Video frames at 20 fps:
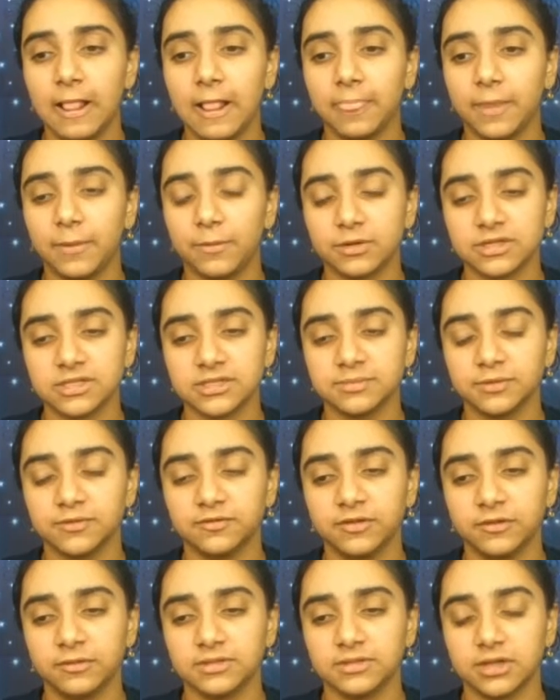Then we're going to
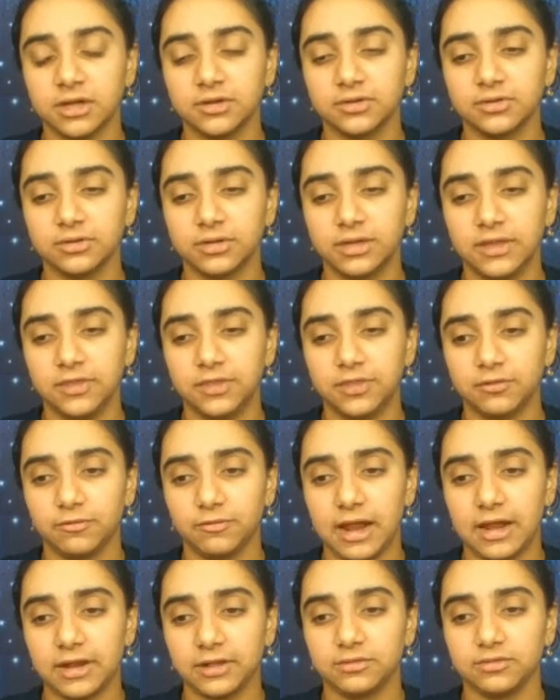simplify what's underneath the
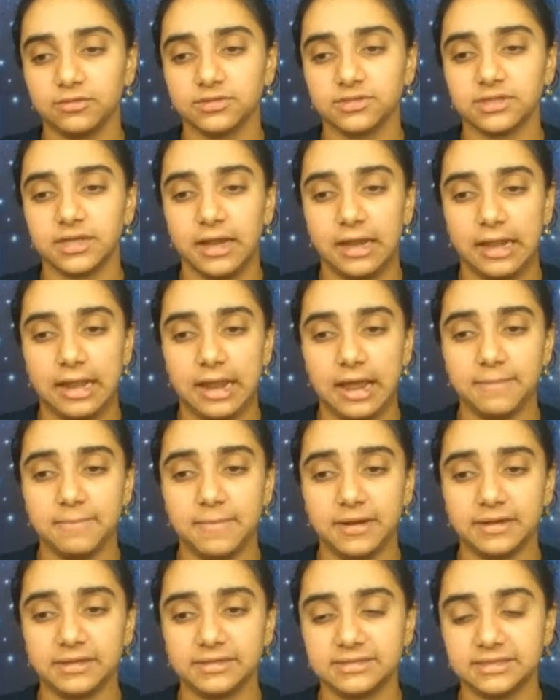radical sign. 9
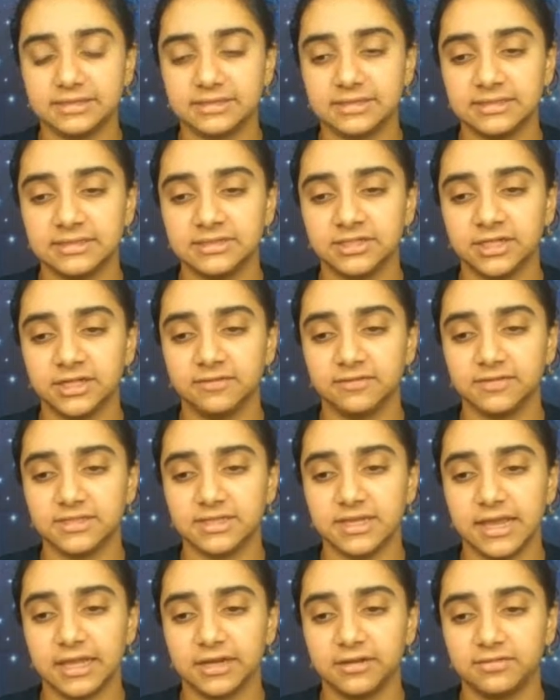minus 16 is going to give us
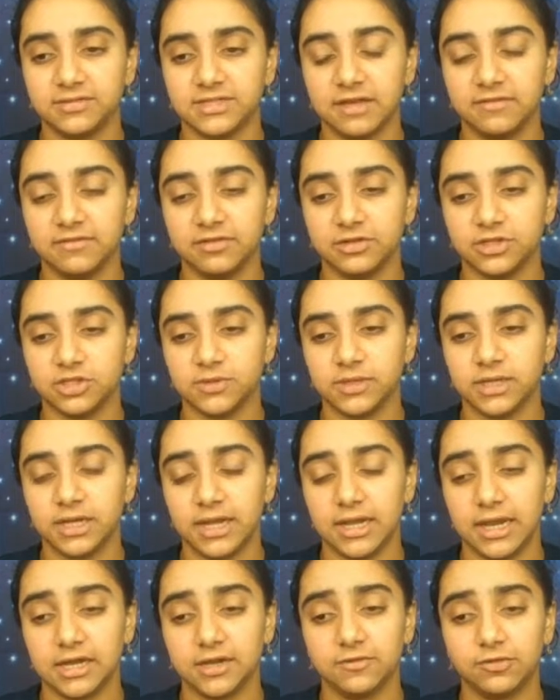negative 7, so we get
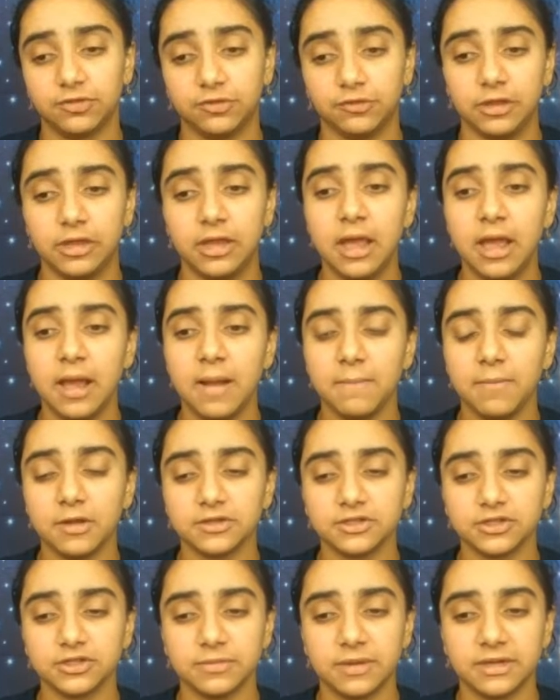negative 3,
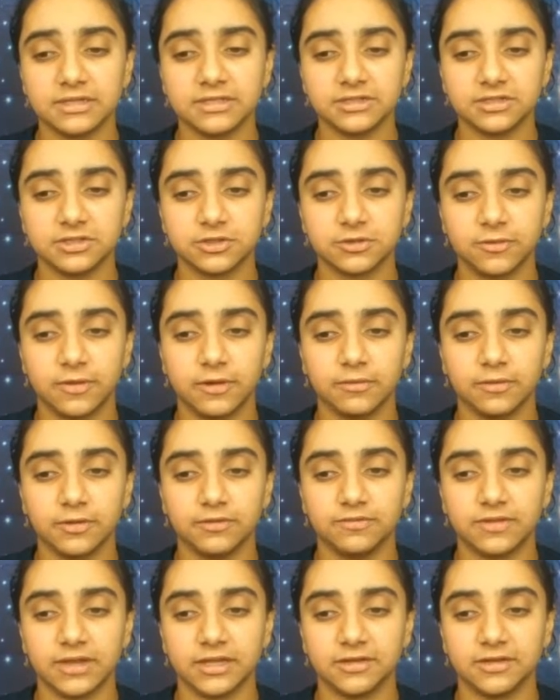plus or minus the square root
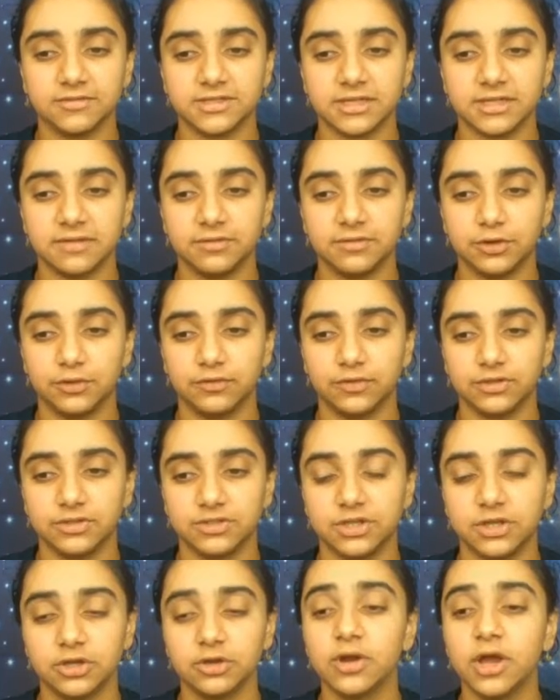of negative 7 over
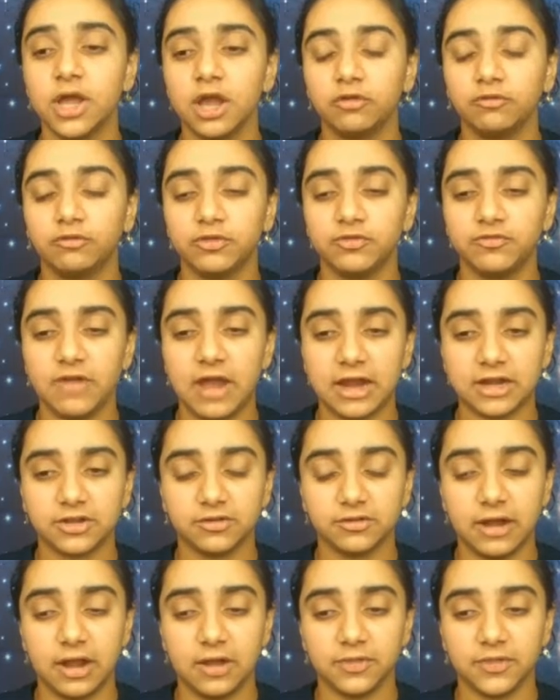2. If we
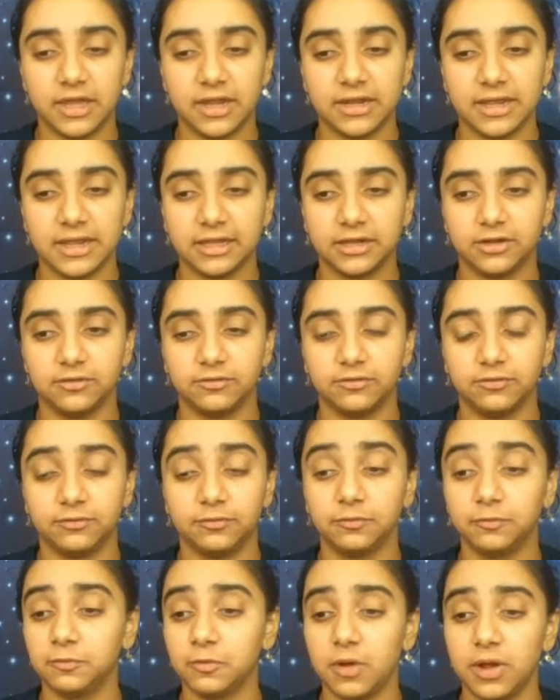factor out that negative
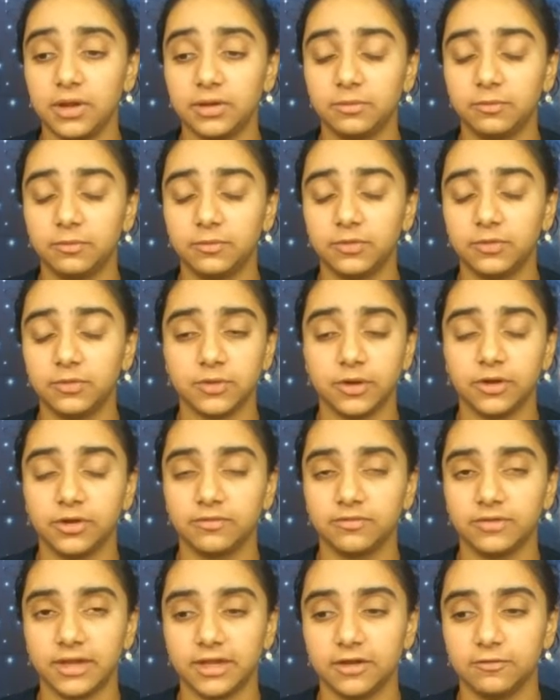1, the square root
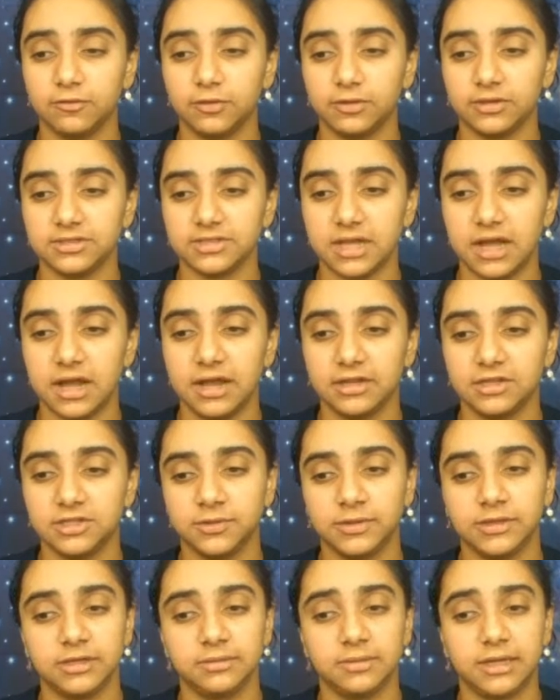of negative 1 is I, so
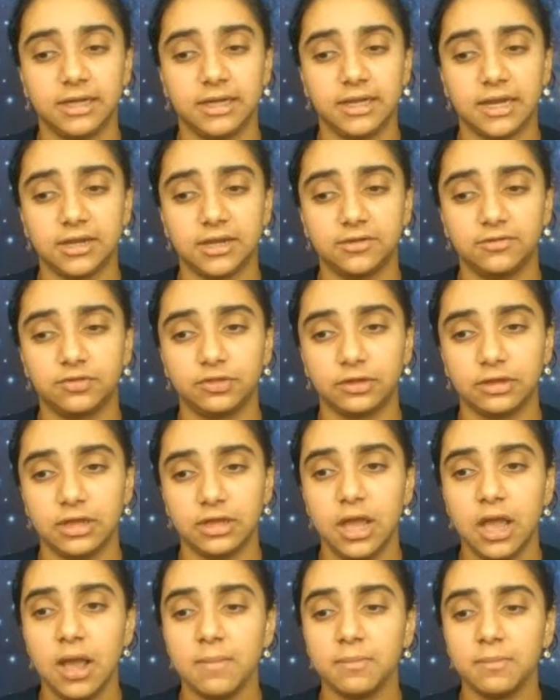we end up getting negative 3,
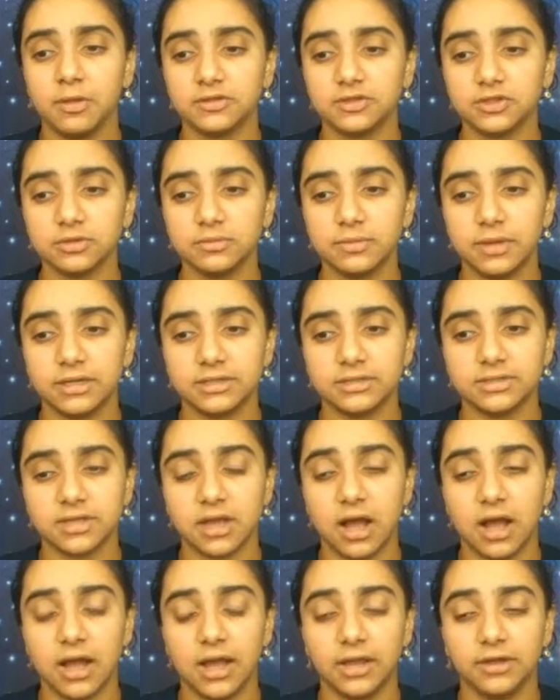plus or minus
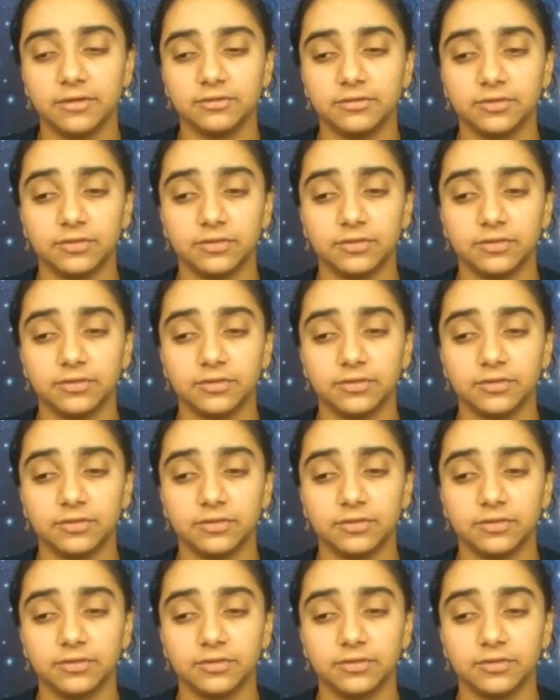I